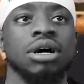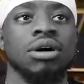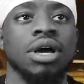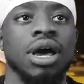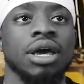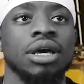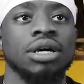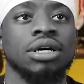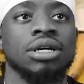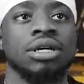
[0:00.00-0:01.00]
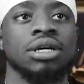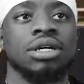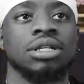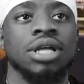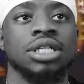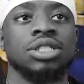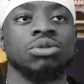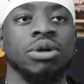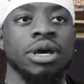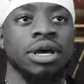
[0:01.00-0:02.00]
Okay. Nice
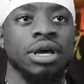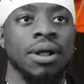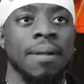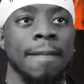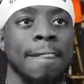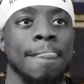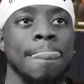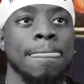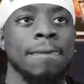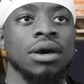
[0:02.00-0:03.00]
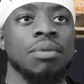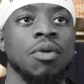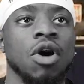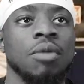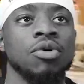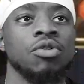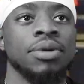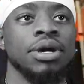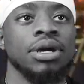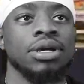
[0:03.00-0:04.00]
swing. Good ball movement.